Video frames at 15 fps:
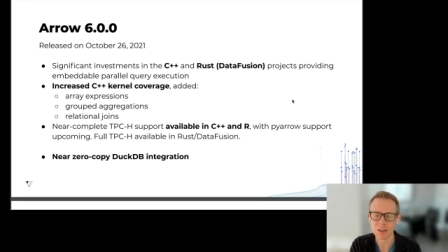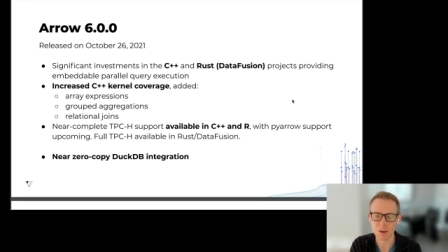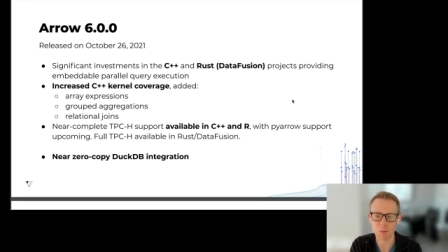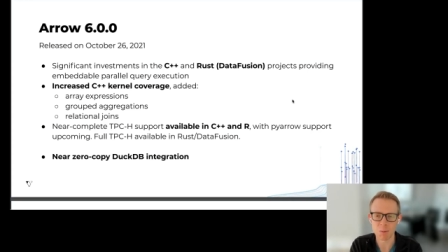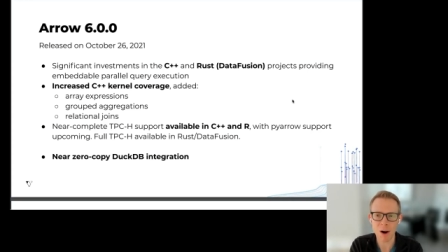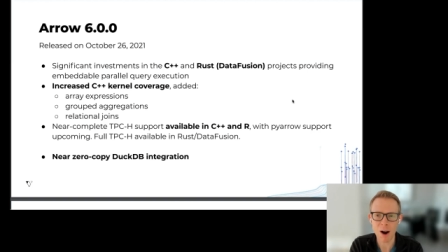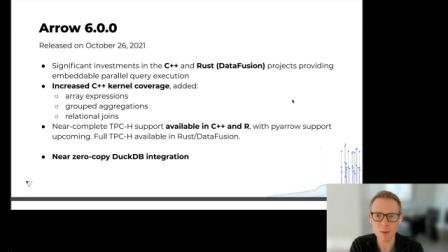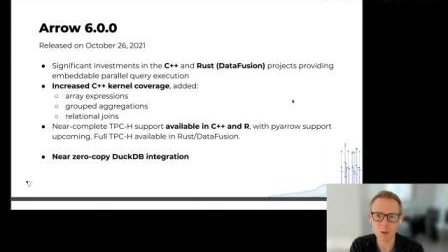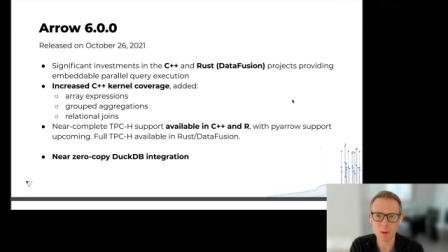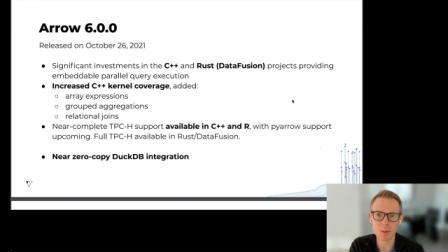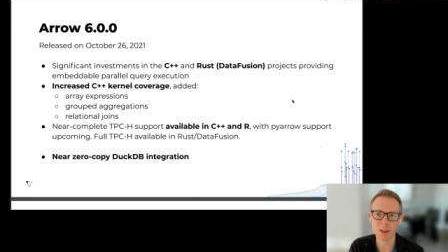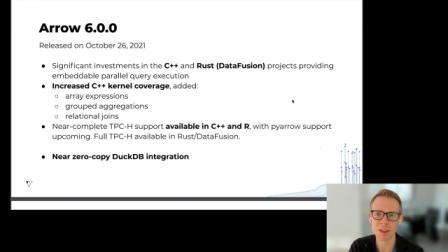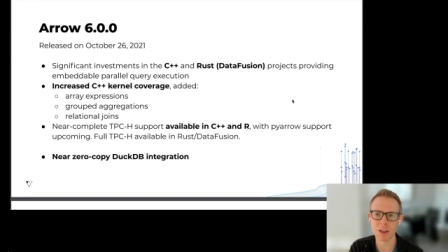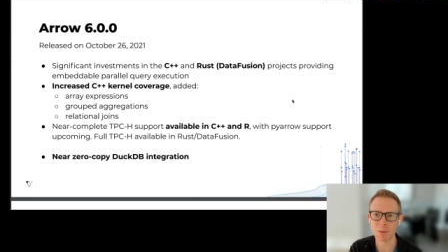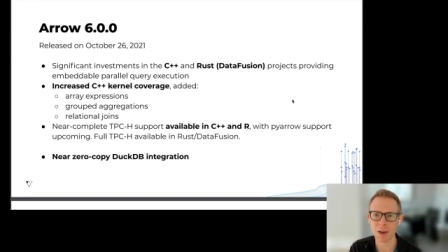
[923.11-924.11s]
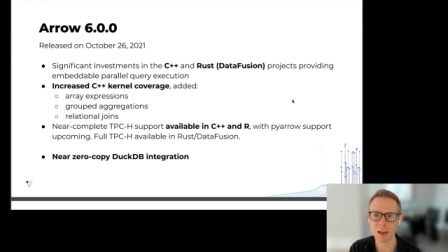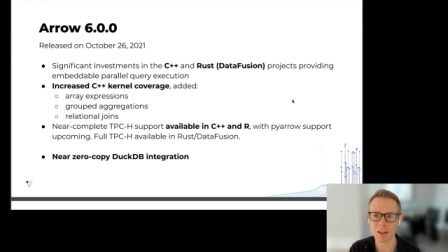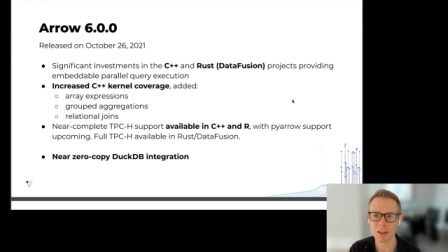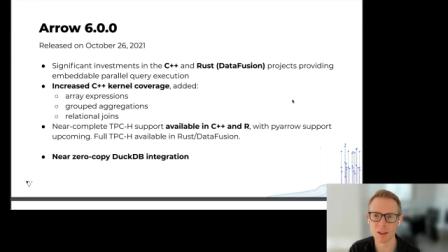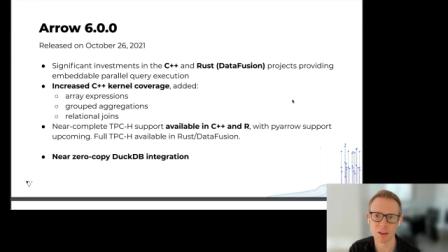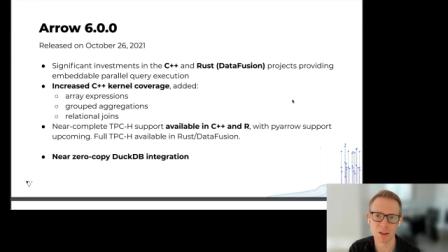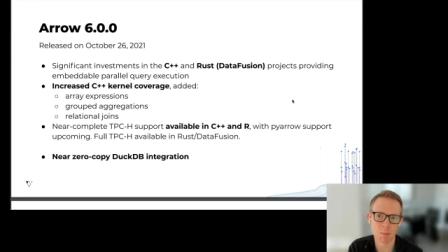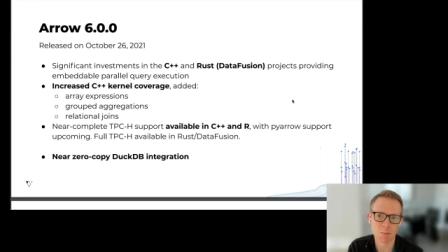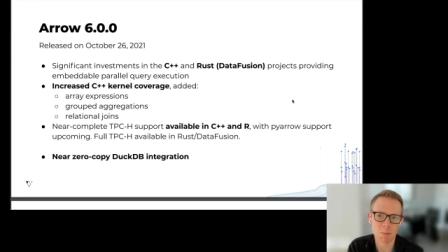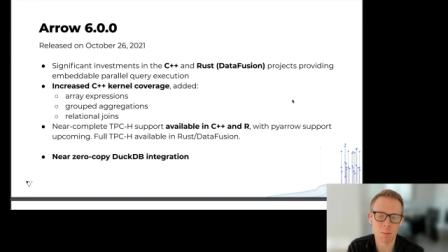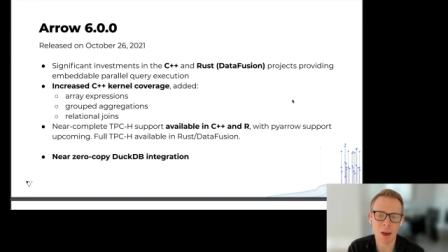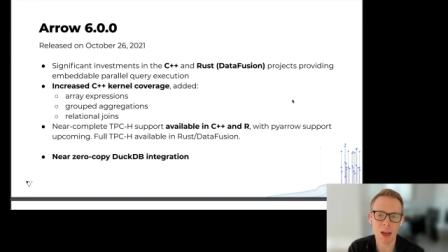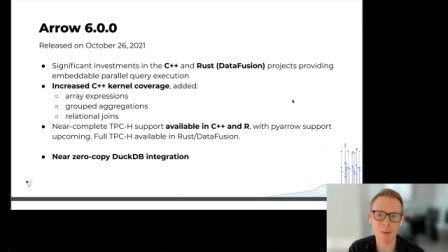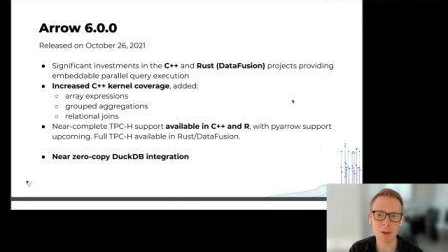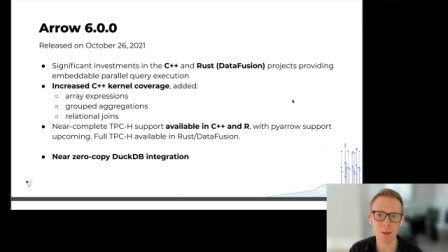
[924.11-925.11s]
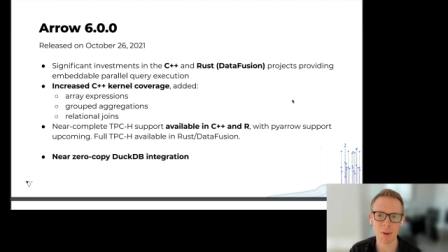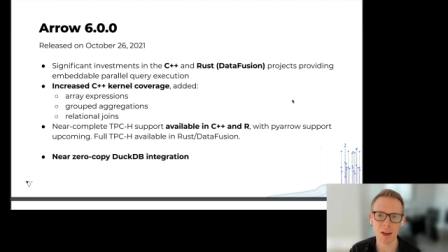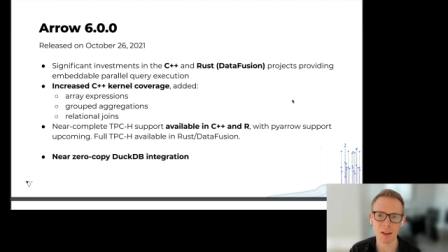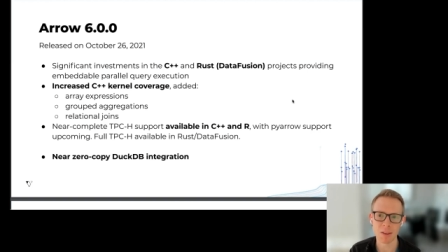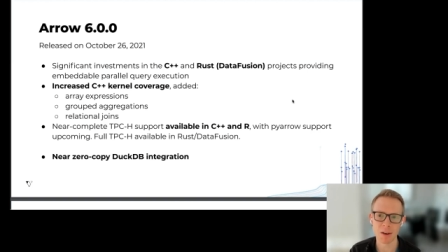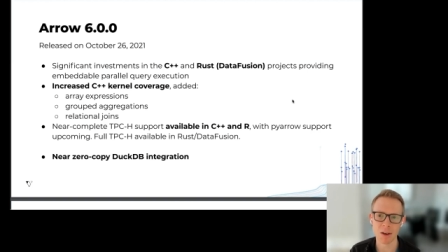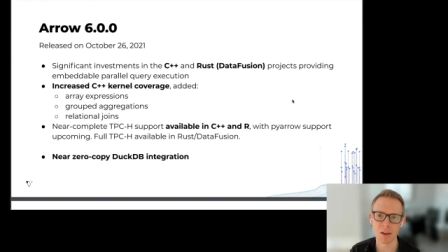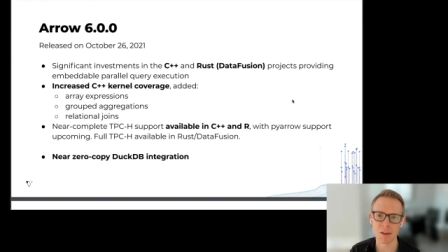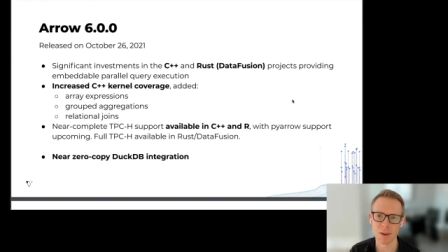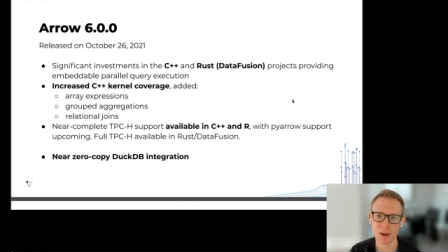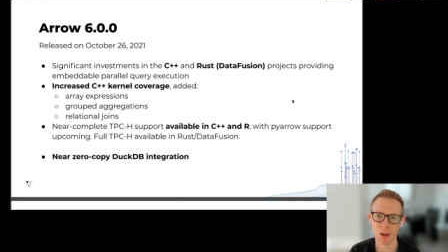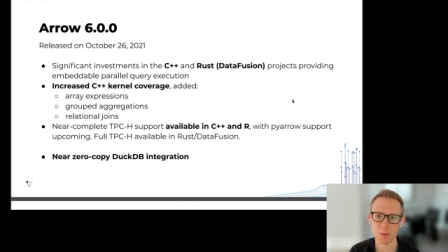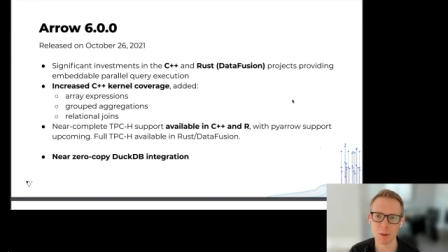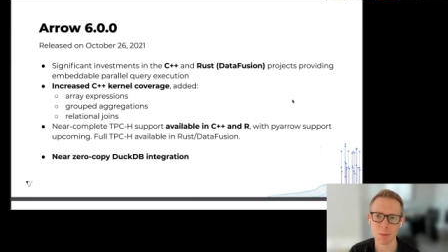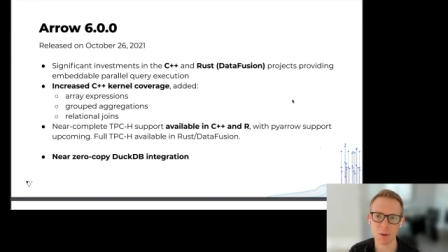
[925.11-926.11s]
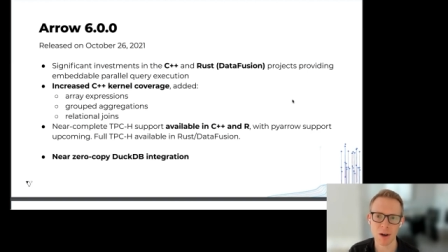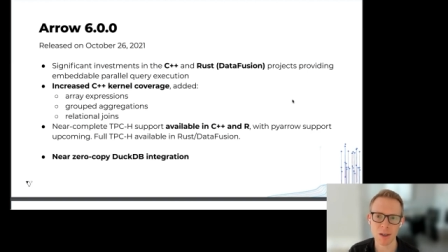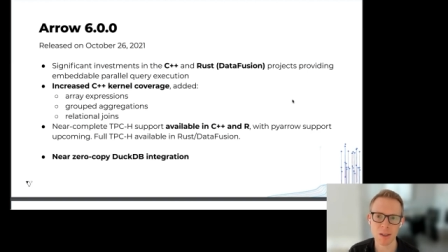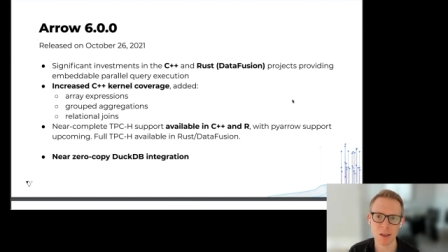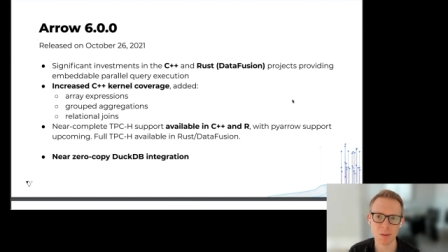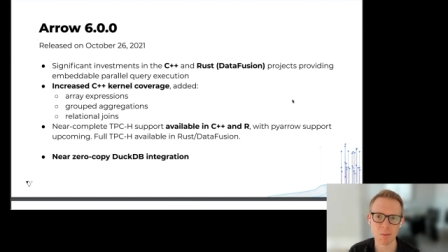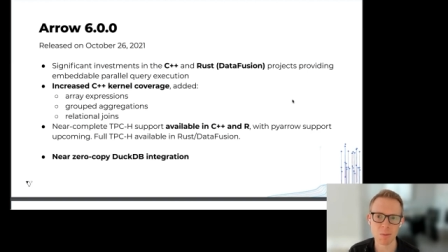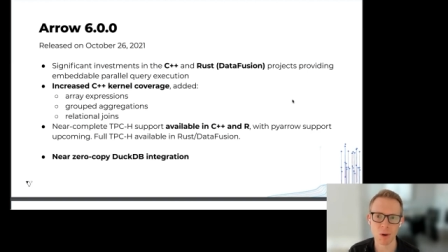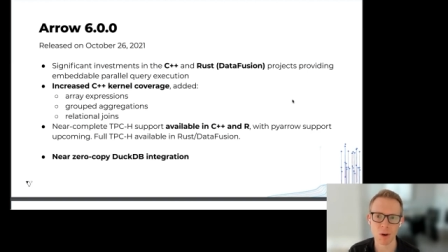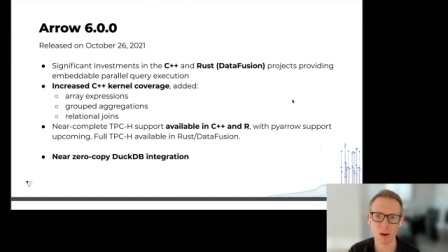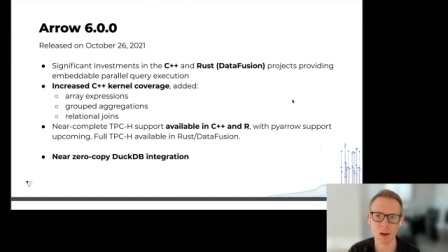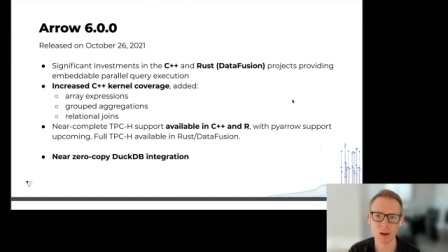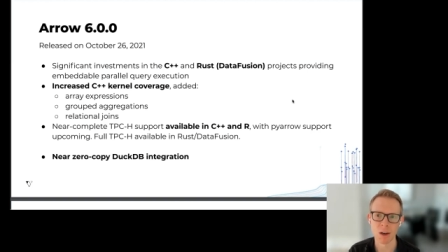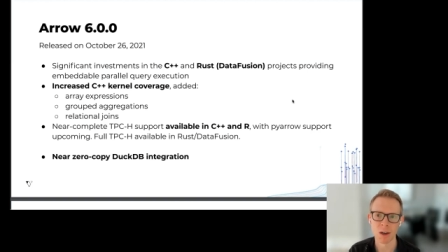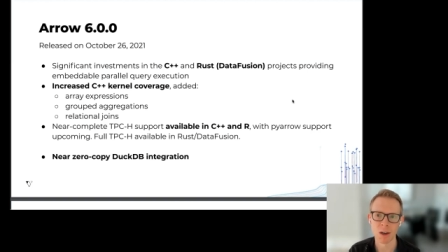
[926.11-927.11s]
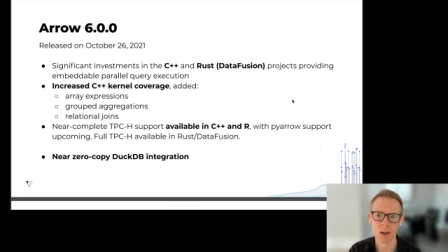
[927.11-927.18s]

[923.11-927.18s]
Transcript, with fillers: So probably they made they maybe made their development process more